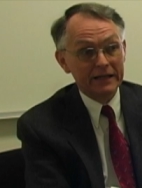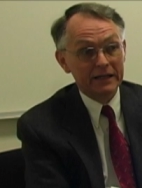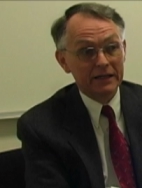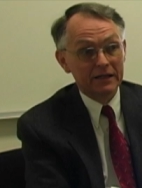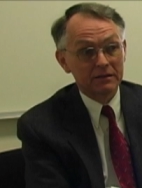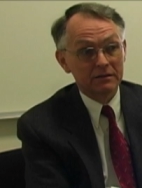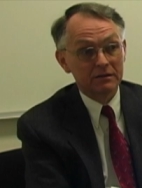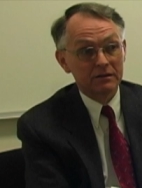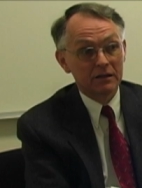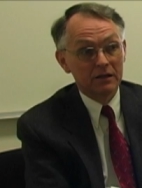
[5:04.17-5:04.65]

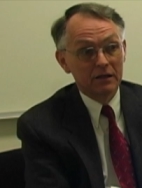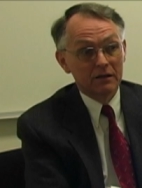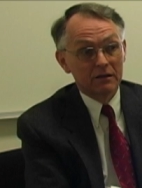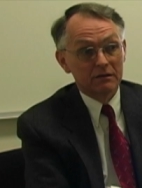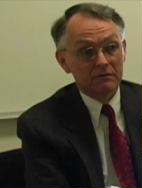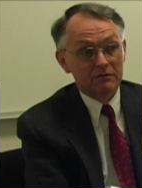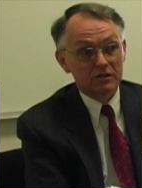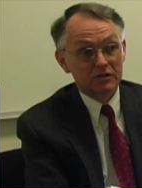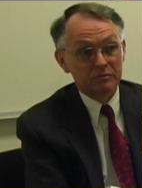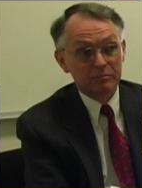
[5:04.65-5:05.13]
and
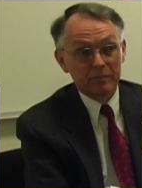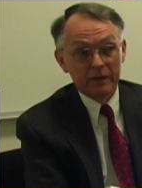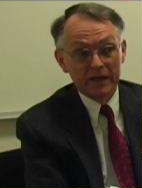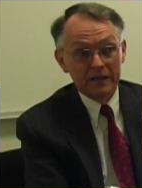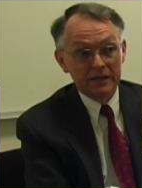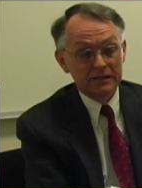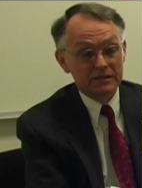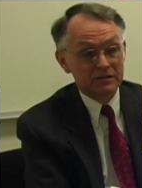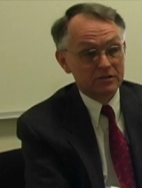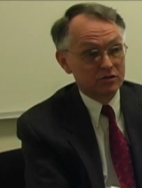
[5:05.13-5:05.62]
the
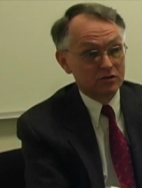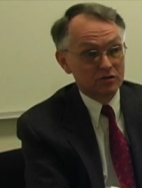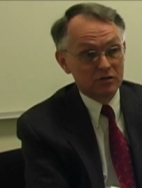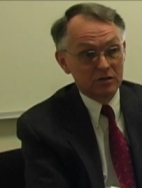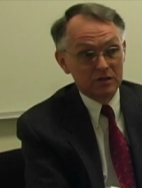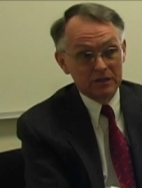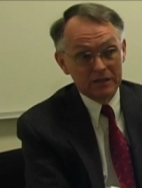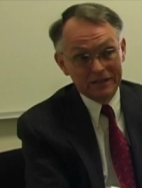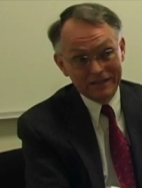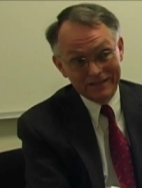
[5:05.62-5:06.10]
space
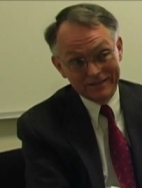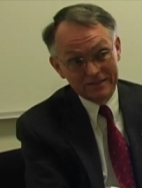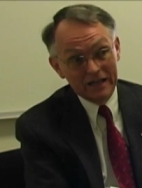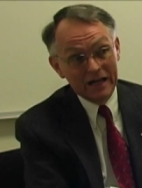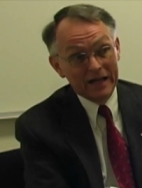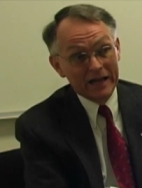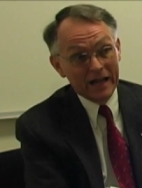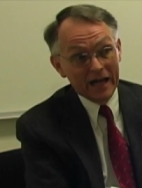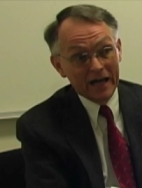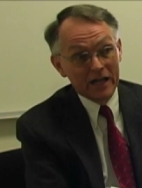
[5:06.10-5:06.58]
is
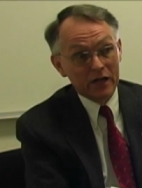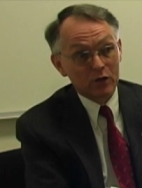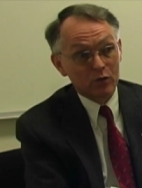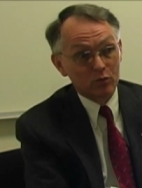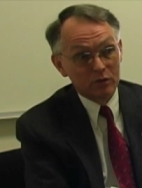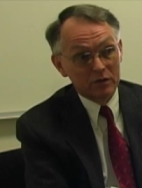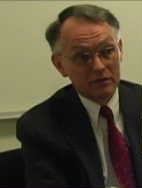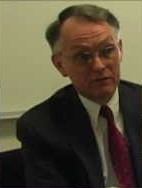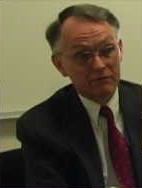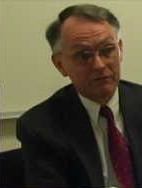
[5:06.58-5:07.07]
not
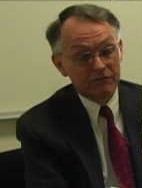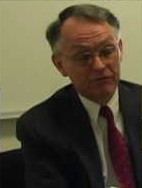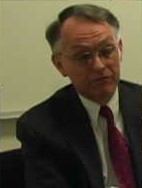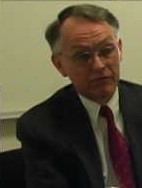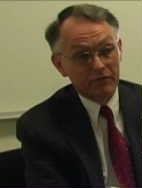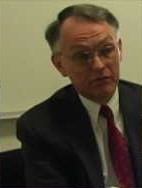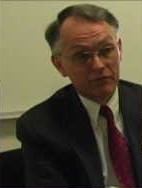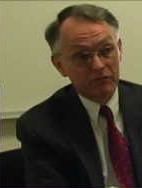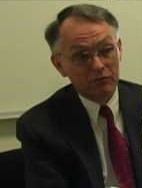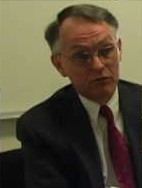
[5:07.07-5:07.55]
adequate for,